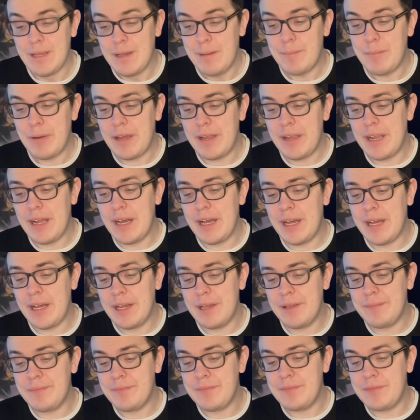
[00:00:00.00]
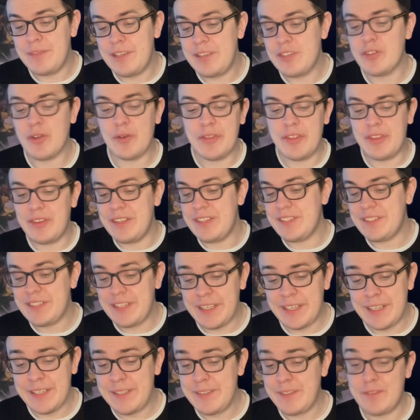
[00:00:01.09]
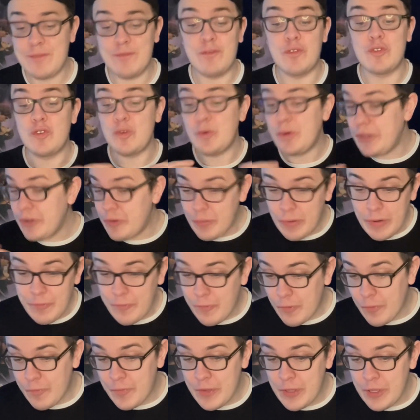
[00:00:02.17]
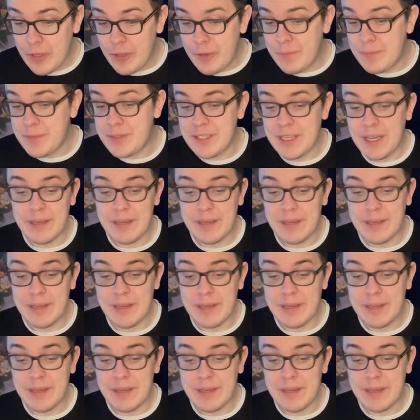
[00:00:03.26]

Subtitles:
But these are the listings for 2024 films.